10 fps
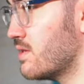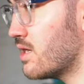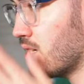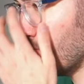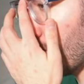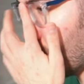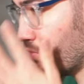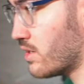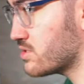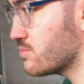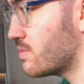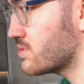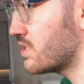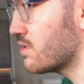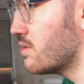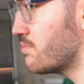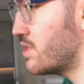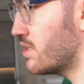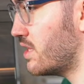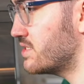All right, what else are people saying?
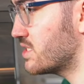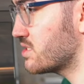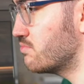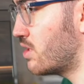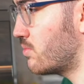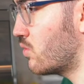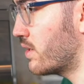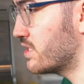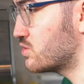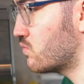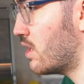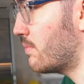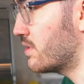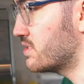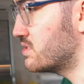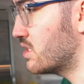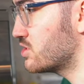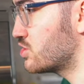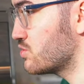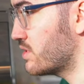PLA doesn't bubble when it's wet, but it
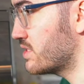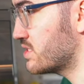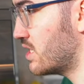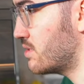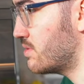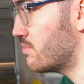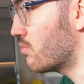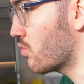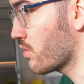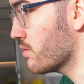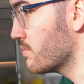does string a tiny bit more.